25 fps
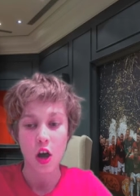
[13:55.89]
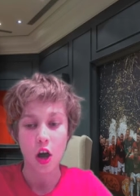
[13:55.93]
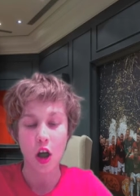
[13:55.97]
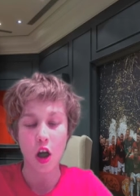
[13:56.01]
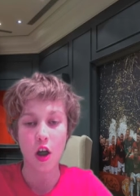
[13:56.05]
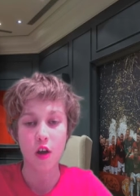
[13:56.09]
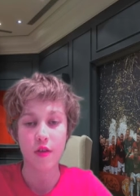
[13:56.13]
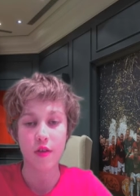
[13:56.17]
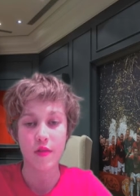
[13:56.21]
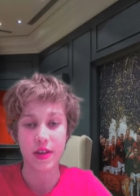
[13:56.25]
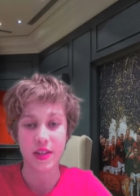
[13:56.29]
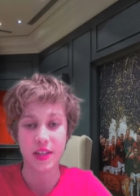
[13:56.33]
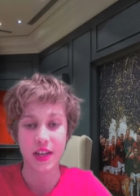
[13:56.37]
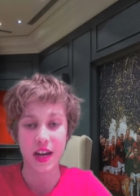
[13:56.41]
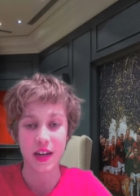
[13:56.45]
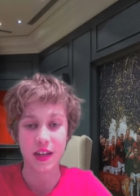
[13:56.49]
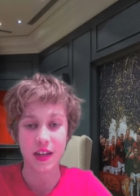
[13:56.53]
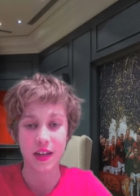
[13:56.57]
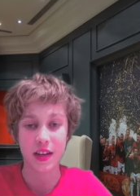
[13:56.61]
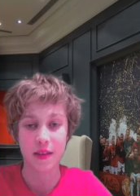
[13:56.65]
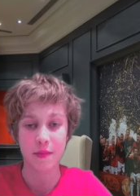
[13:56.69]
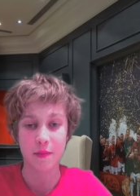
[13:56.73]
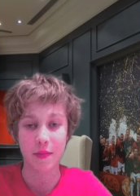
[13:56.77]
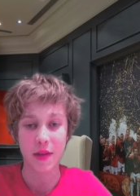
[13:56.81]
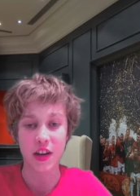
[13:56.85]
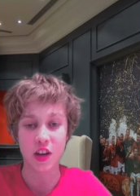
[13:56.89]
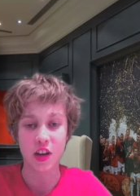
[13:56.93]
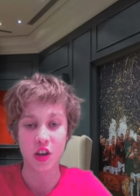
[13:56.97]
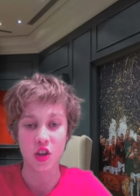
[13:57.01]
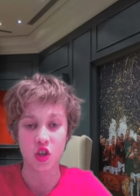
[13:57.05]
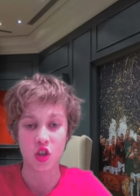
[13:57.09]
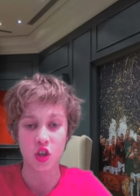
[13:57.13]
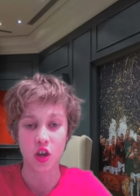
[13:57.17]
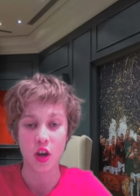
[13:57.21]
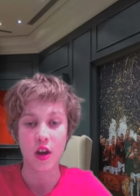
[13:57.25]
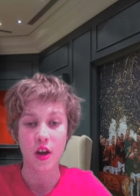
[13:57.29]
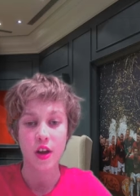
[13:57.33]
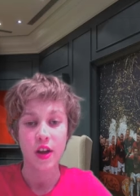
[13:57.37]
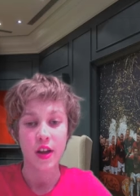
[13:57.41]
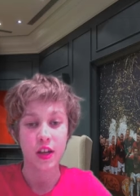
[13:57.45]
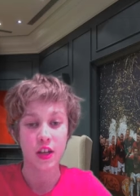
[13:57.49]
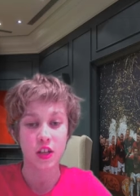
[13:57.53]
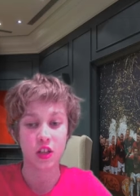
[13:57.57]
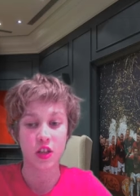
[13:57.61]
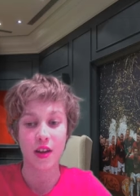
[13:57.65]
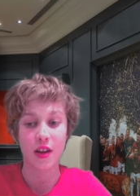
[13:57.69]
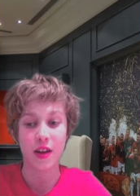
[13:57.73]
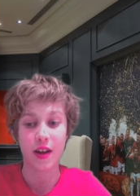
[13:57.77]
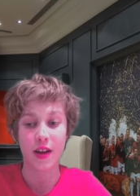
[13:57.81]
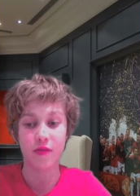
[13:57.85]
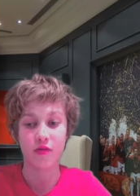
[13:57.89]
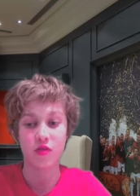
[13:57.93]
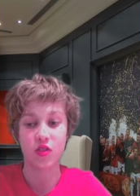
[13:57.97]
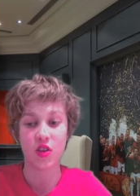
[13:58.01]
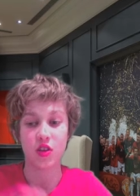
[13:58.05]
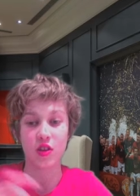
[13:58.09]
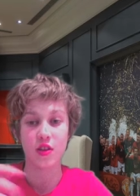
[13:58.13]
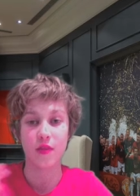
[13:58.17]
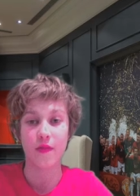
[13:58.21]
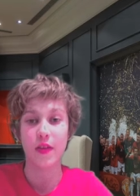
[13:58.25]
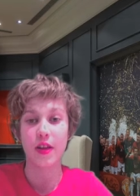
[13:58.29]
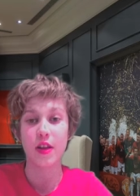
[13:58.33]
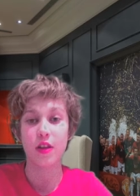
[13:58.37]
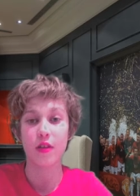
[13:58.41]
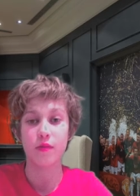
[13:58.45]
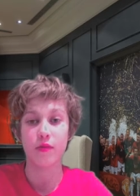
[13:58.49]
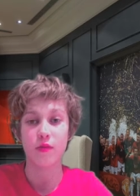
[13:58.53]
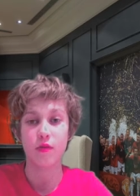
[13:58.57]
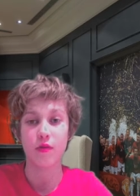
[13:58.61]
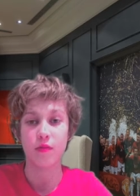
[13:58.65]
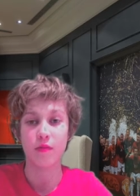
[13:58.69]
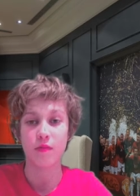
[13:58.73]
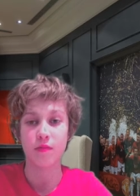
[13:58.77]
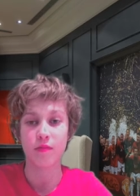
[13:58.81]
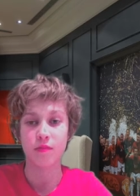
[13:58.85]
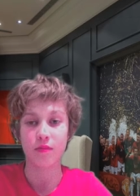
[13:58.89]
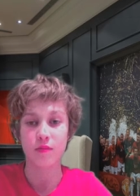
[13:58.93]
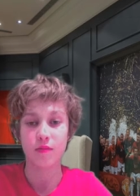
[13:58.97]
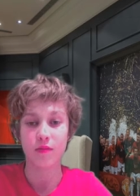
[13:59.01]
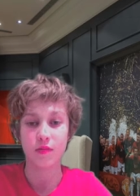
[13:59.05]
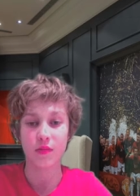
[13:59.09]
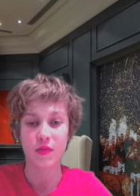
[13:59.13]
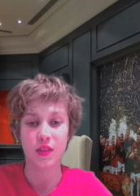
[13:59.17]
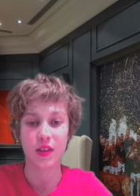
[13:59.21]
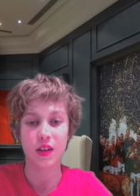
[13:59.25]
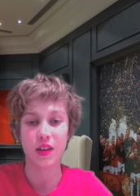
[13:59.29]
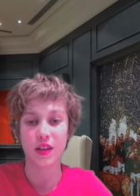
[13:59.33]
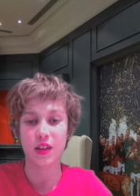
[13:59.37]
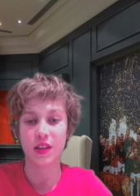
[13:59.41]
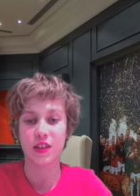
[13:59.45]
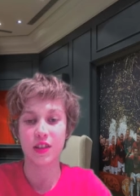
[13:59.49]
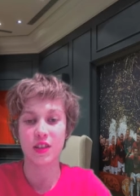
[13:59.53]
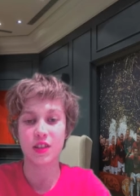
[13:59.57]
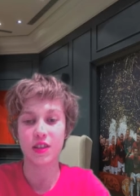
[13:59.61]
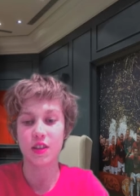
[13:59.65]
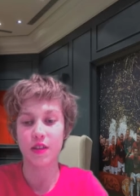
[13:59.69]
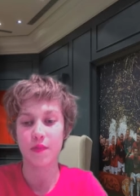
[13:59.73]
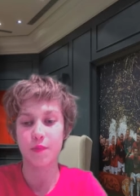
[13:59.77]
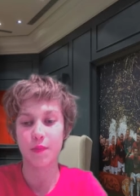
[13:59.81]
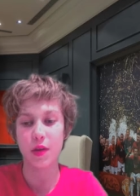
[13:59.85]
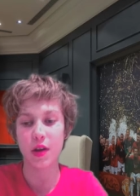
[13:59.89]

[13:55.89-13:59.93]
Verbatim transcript: our attacking manager is going to have to develop them and stuff.